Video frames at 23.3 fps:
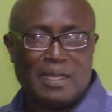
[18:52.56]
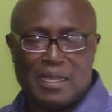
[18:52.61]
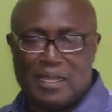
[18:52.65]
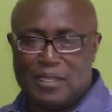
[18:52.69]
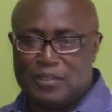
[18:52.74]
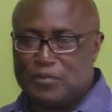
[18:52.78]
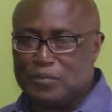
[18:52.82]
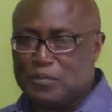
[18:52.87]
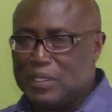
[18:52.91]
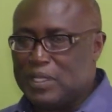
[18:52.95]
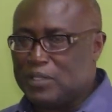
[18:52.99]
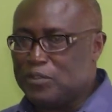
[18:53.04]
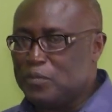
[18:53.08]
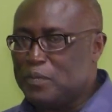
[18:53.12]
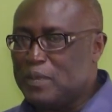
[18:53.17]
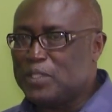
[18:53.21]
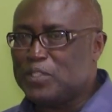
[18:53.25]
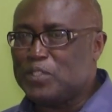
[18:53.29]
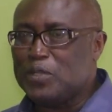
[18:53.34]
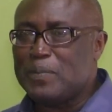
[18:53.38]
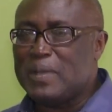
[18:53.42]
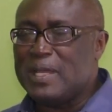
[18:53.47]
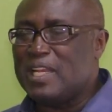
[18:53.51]
as you
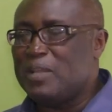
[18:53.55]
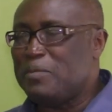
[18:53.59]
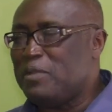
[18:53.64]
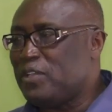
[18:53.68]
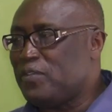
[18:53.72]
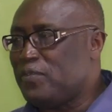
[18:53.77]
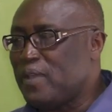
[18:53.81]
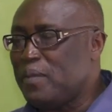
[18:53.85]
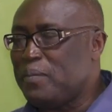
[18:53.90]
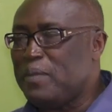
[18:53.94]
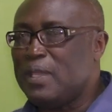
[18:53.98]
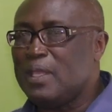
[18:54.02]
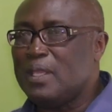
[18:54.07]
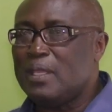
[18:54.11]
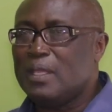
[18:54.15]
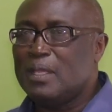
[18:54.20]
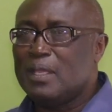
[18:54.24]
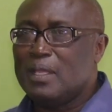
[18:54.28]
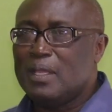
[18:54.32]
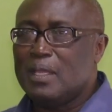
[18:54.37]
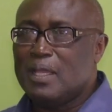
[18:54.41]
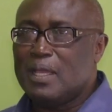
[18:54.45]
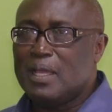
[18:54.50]
mentioned, my name is Femi.
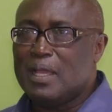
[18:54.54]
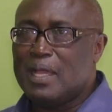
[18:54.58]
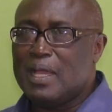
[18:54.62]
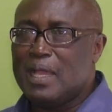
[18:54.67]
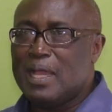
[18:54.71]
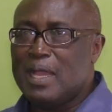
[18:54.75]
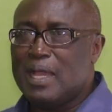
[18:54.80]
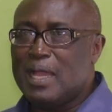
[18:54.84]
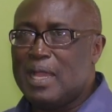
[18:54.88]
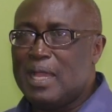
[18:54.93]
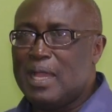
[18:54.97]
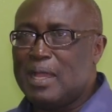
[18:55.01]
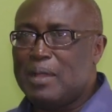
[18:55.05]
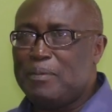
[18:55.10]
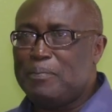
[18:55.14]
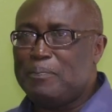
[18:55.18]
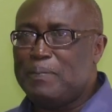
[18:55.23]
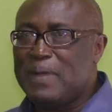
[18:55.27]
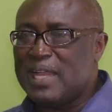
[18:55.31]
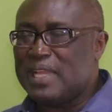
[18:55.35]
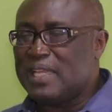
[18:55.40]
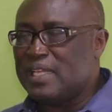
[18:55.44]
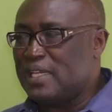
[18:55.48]

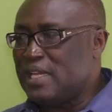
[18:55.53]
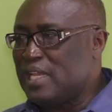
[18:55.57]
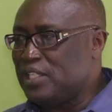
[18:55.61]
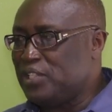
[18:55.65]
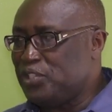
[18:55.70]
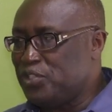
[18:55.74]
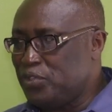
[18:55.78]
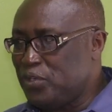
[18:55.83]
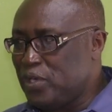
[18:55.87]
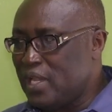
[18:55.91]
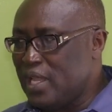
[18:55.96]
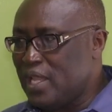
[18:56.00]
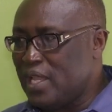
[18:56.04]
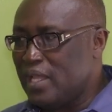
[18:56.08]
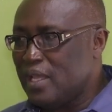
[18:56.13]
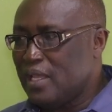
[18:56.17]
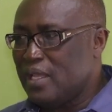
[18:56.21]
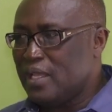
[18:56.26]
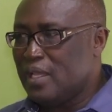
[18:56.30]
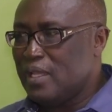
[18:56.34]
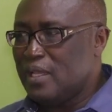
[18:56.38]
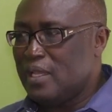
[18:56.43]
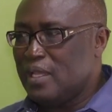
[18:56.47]
Back in Nigeria,
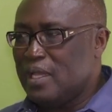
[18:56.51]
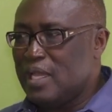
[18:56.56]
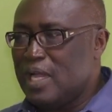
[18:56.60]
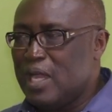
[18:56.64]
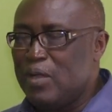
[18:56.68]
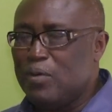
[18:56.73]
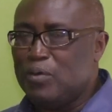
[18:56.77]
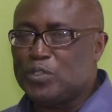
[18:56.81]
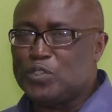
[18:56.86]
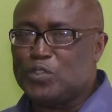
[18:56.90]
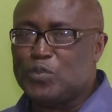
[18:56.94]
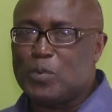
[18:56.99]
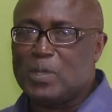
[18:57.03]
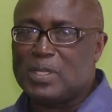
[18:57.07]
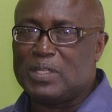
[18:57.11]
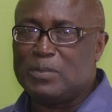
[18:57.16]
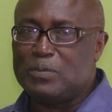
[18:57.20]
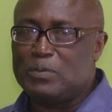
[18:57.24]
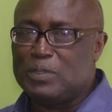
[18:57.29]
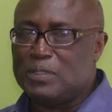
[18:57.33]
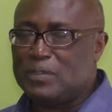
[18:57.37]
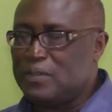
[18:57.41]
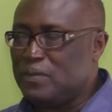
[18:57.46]
I was
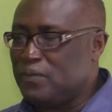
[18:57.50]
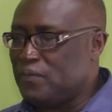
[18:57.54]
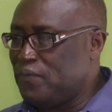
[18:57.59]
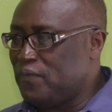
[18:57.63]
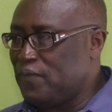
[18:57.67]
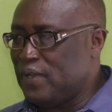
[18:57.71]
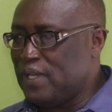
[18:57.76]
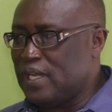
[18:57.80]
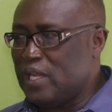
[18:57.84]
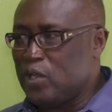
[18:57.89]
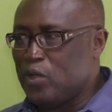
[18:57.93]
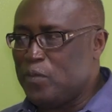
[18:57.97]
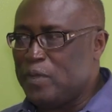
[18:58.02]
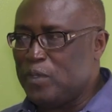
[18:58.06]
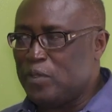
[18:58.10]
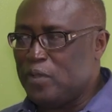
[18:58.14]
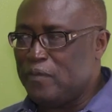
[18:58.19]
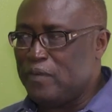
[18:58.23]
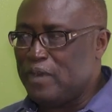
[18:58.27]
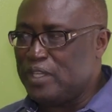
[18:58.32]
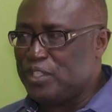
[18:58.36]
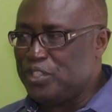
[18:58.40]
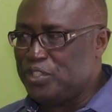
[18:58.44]
working with Federal Government
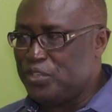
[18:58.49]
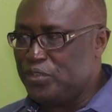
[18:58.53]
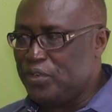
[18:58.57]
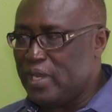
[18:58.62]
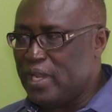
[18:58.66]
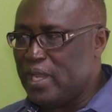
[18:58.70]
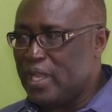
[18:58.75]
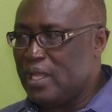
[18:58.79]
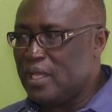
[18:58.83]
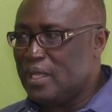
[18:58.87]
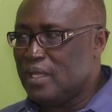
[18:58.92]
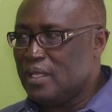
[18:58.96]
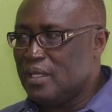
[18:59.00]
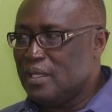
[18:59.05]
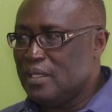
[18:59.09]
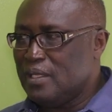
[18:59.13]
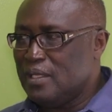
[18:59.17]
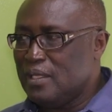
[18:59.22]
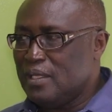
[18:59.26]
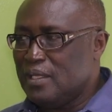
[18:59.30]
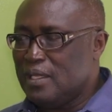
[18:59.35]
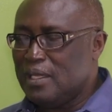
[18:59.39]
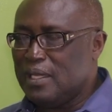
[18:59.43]
of Nigeria
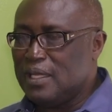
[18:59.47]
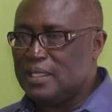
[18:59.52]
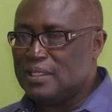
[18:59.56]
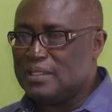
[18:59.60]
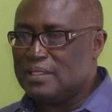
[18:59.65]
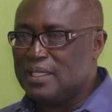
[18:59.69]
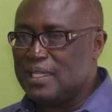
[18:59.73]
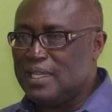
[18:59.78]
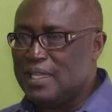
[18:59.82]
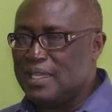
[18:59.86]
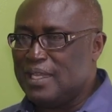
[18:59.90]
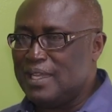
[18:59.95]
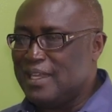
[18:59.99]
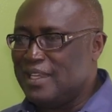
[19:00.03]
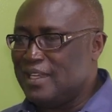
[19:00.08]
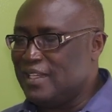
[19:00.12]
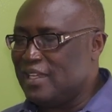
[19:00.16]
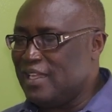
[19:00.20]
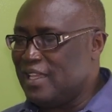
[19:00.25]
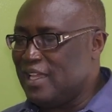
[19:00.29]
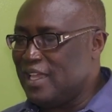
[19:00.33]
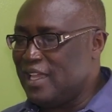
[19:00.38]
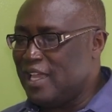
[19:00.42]
at
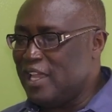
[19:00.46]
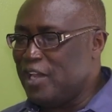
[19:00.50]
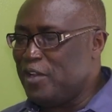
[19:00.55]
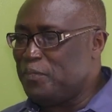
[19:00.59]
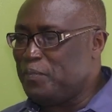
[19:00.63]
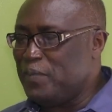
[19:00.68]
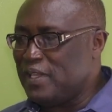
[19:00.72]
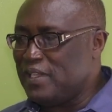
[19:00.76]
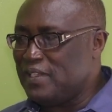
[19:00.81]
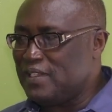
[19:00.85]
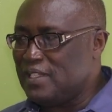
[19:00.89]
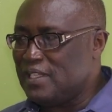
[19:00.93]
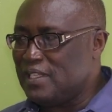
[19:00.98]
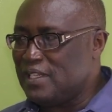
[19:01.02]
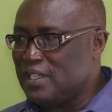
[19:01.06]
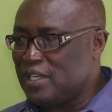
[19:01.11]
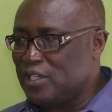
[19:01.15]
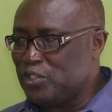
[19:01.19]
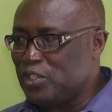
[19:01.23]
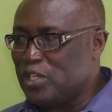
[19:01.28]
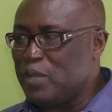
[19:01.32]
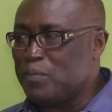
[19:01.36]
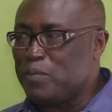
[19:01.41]
NPC,
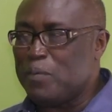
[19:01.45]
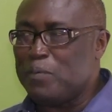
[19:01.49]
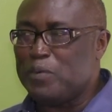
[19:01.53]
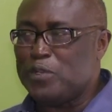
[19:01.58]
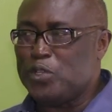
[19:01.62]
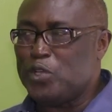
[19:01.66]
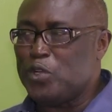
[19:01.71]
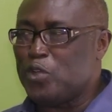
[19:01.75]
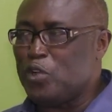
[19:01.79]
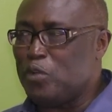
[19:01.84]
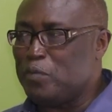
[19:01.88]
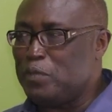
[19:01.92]
National Public Health